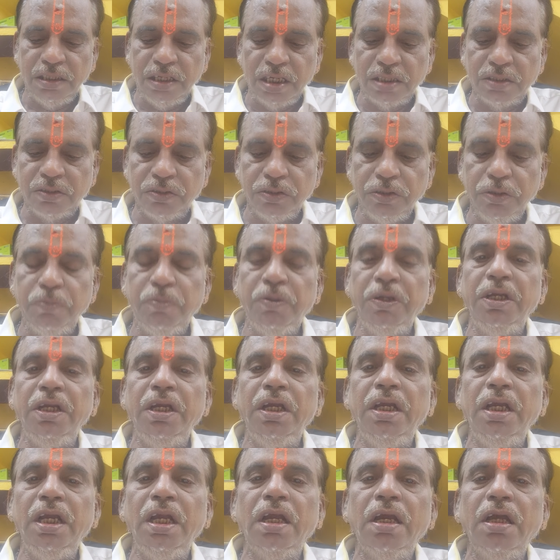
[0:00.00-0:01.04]
That should
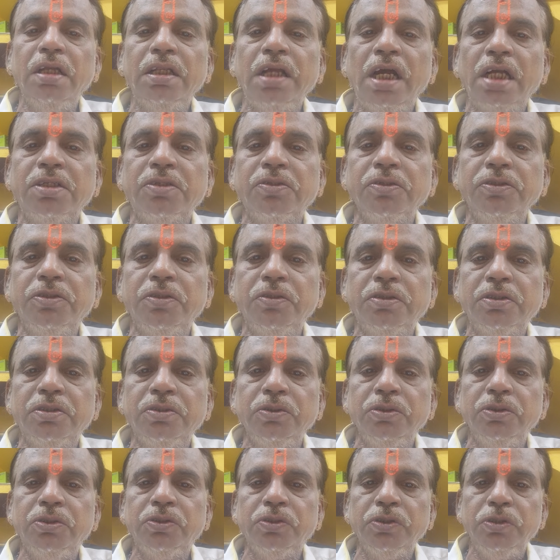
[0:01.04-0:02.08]
be that should
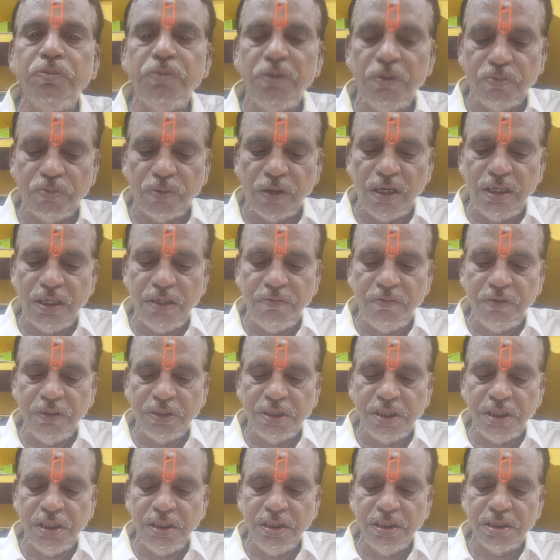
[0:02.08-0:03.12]
suit should be filed
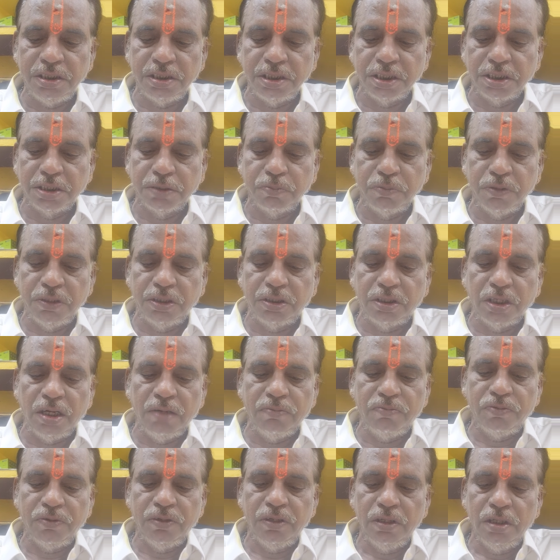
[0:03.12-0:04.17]
within six months
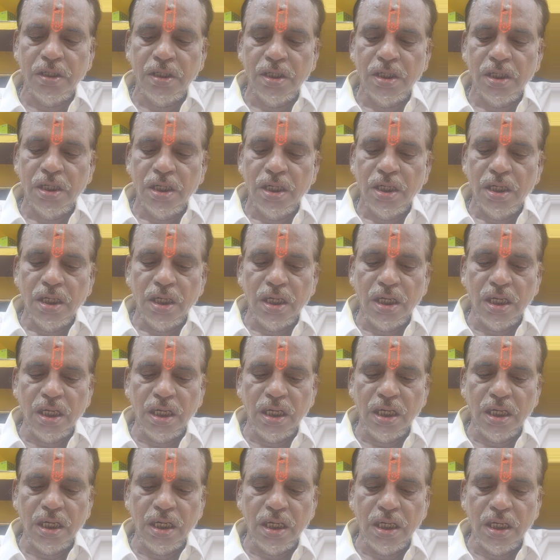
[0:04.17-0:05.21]
of
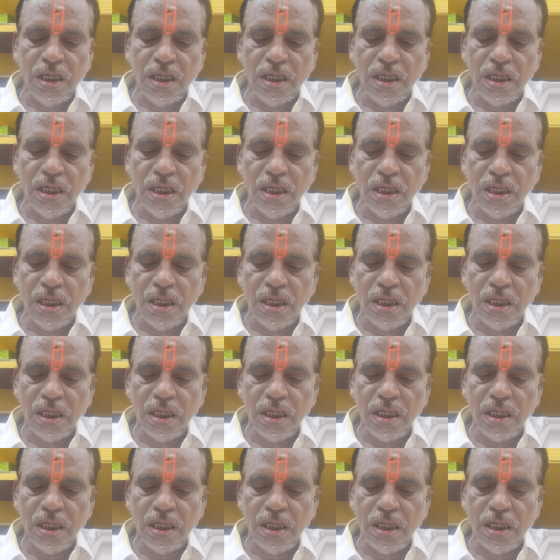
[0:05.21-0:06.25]
uh,
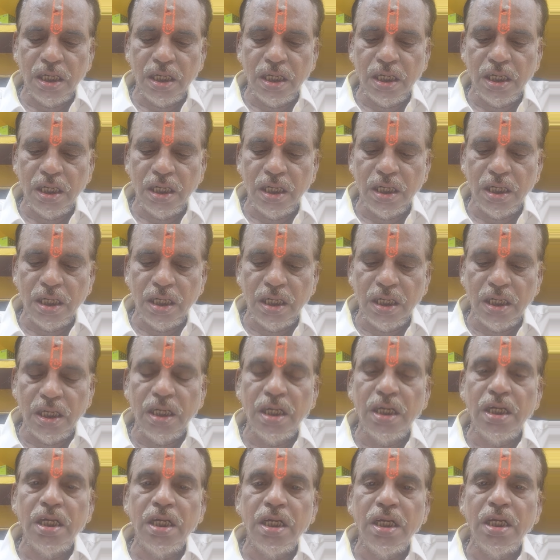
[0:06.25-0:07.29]
uh,
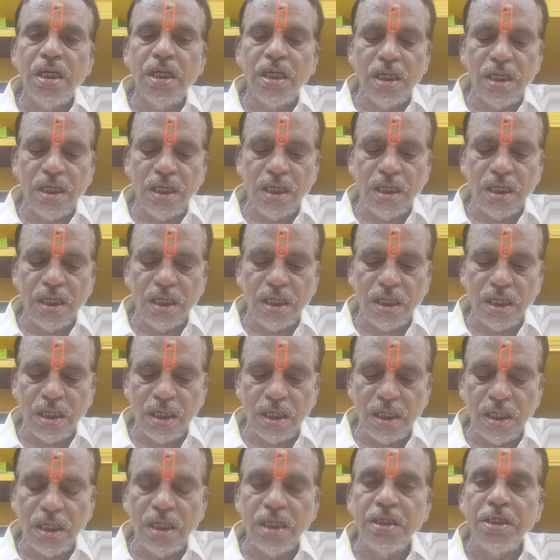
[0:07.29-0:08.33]

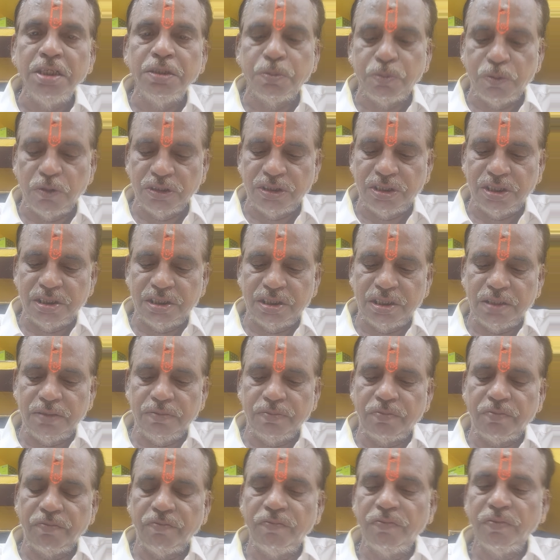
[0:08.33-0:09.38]
dispossession,
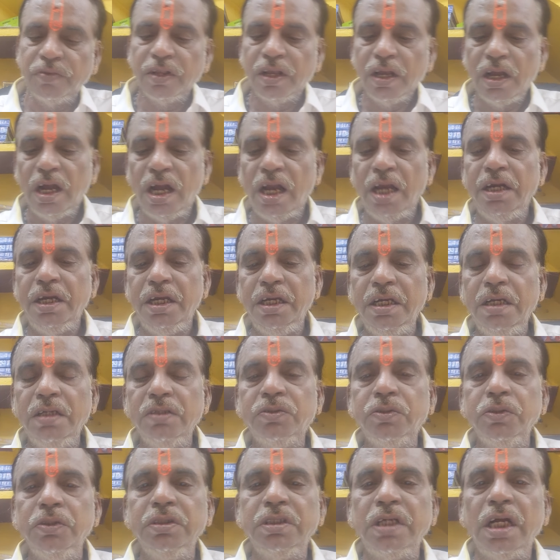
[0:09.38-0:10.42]

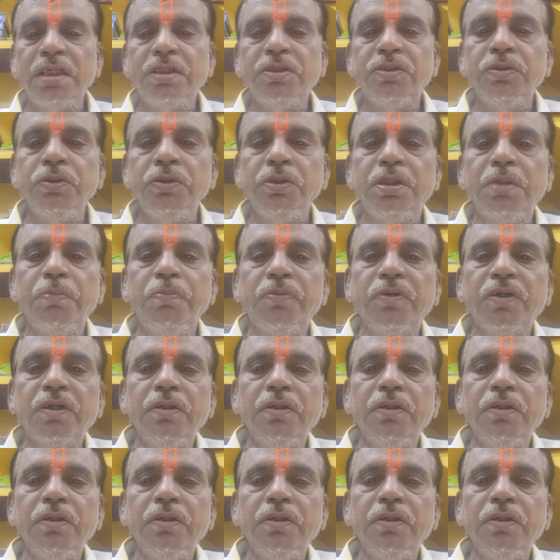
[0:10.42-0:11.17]
and so that should